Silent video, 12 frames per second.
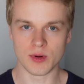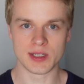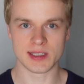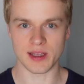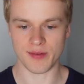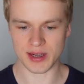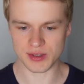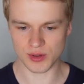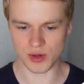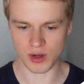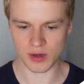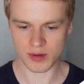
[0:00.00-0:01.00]
which is the
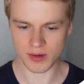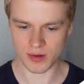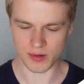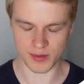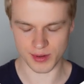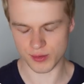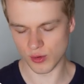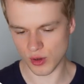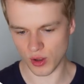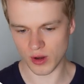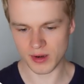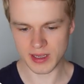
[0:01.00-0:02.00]
function call or the tool
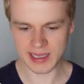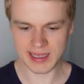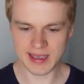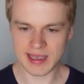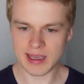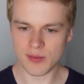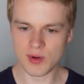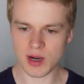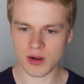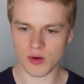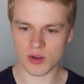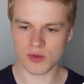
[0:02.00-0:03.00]
call, we
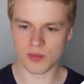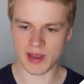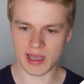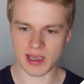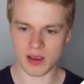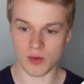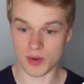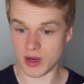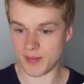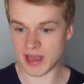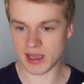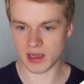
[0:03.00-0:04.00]
are going to make a, or we
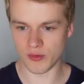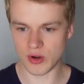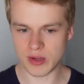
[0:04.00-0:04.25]
are making a